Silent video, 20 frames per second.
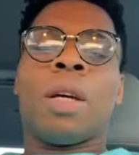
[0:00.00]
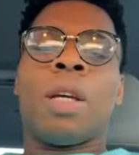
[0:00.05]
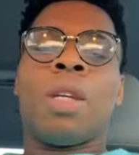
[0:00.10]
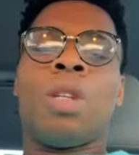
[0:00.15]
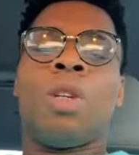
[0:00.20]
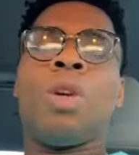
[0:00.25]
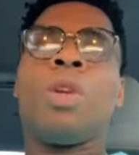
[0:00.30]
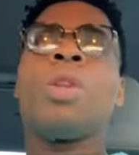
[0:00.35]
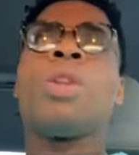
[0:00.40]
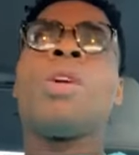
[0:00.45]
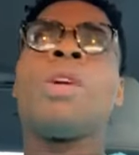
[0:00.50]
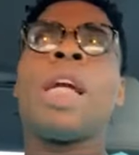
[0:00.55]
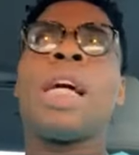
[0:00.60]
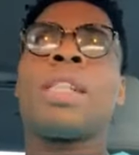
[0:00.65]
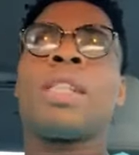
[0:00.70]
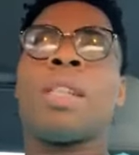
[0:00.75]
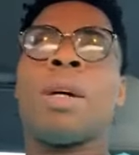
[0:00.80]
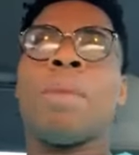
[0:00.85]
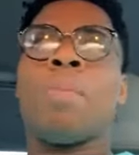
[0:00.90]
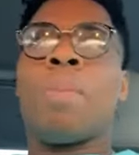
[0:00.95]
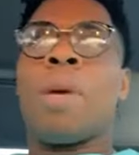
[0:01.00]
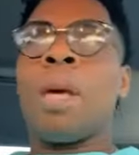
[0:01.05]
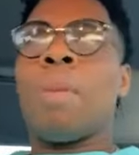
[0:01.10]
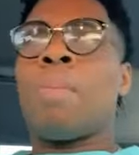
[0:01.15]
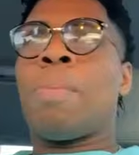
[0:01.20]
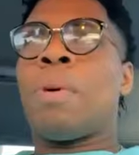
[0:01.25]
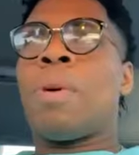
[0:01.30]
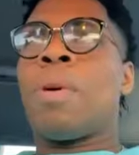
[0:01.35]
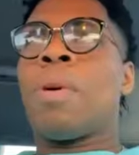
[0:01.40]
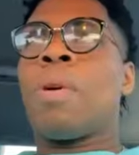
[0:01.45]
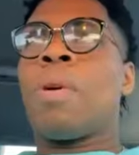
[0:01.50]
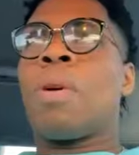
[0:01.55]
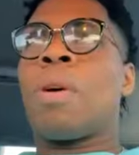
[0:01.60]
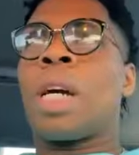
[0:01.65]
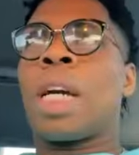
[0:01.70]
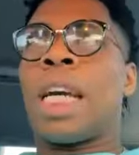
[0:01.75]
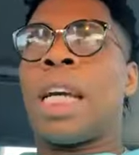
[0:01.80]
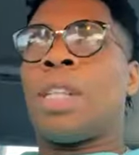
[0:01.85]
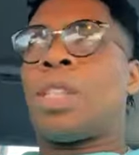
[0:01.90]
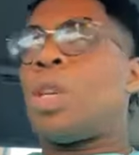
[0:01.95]
Do you know that some people
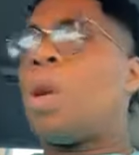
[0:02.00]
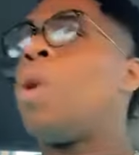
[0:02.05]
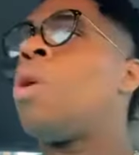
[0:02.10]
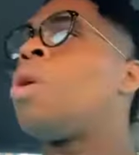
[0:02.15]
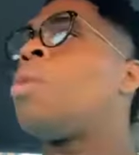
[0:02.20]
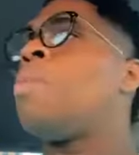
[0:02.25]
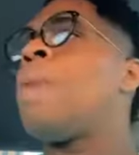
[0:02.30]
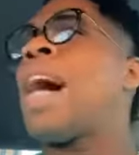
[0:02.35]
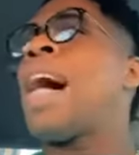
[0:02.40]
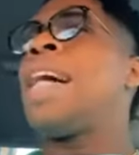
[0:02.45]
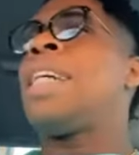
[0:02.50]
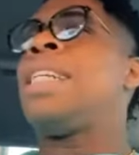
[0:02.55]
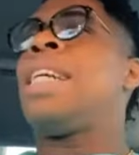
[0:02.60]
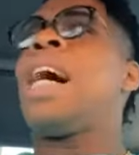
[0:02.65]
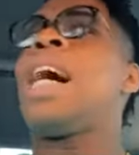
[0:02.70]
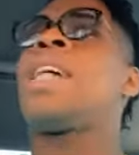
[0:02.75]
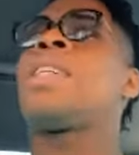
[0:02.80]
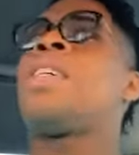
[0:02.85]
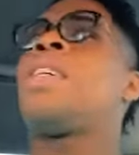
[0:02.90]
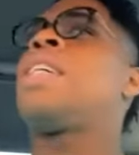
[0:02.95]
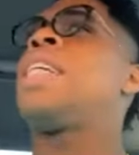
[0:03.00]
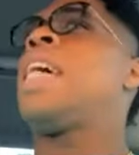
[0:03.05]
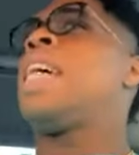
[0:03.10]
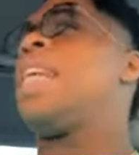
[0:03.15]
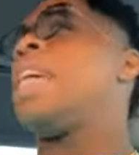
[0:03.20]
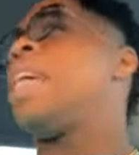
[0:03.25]
get told by a doctor that